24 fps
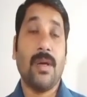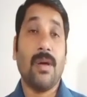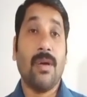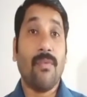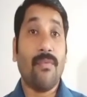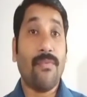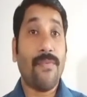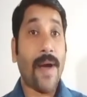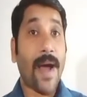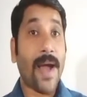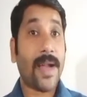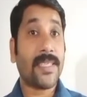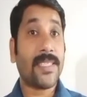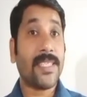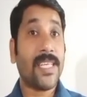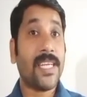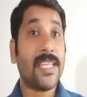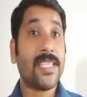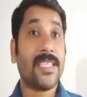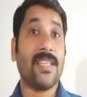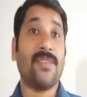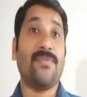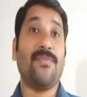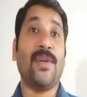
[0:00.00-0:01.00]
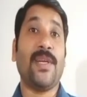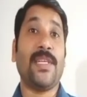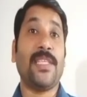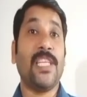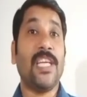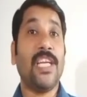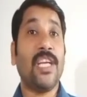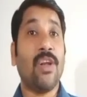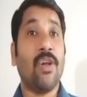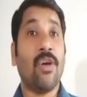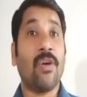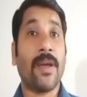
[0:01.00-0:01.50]
Factors
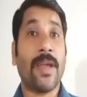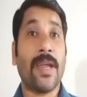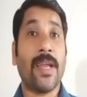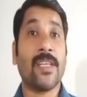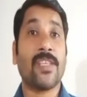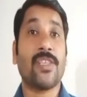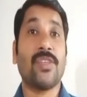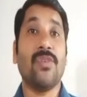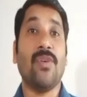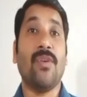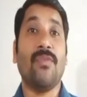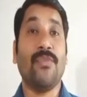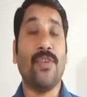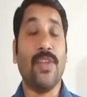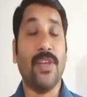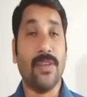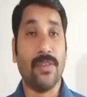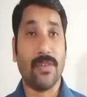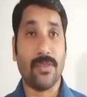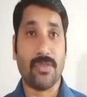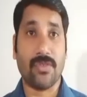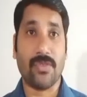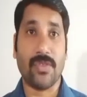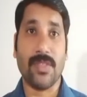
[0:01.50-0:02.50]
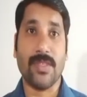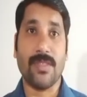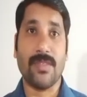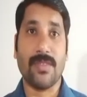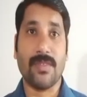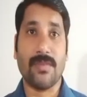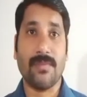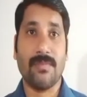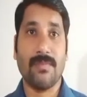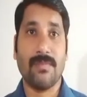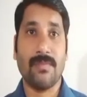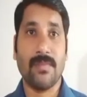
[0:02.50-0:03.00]
affecting location of
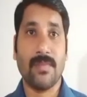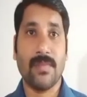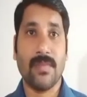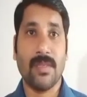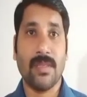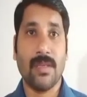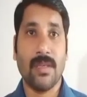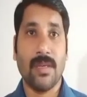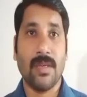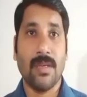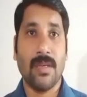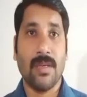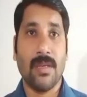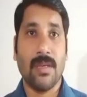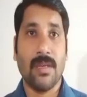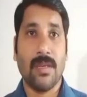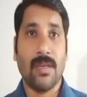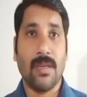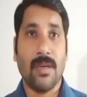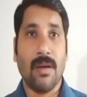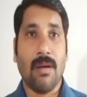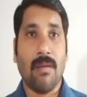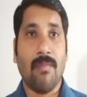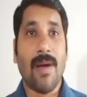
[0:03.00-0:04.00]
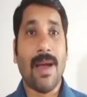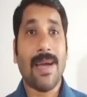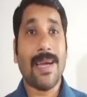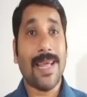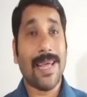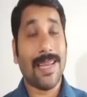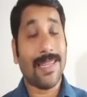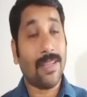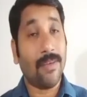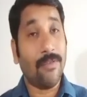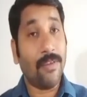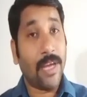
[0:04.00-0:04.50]
industries. What
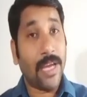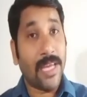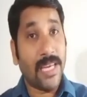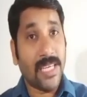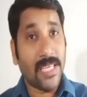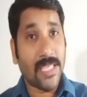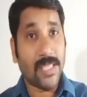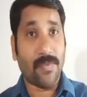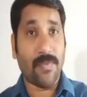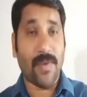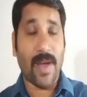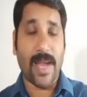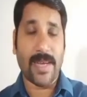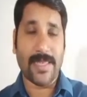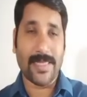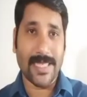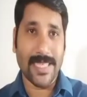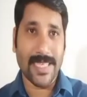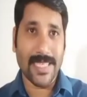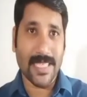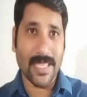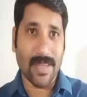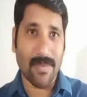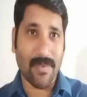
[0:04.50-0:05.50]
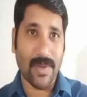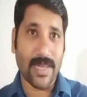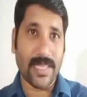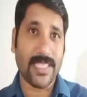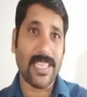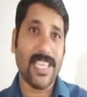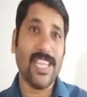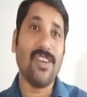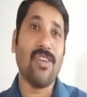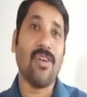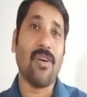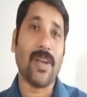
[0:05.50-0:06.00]
are the various factors
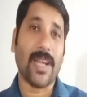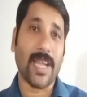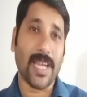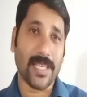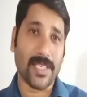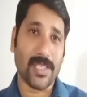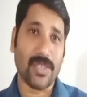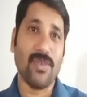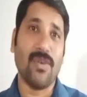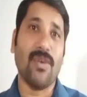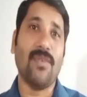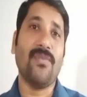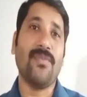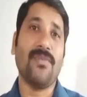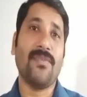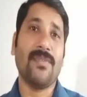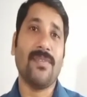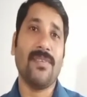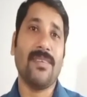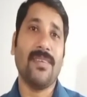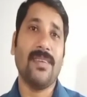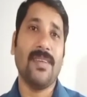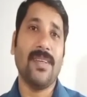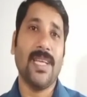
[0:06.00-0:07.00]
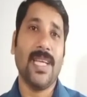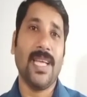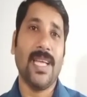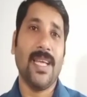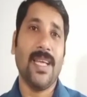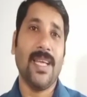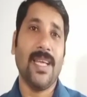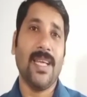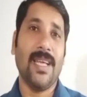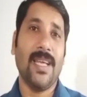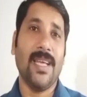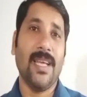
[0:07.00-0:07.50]
affecting location of
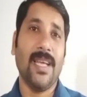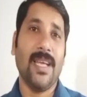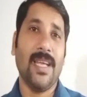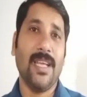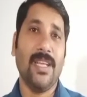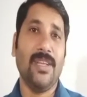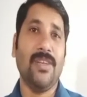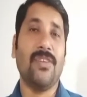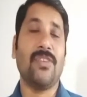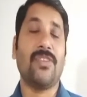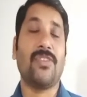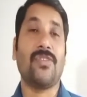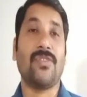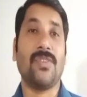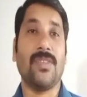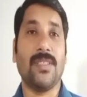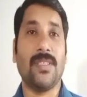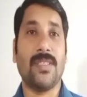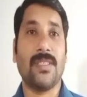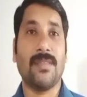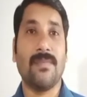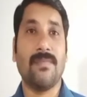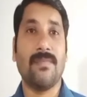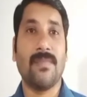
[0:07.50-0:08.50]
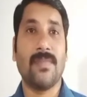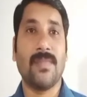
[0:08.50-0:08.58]
industries?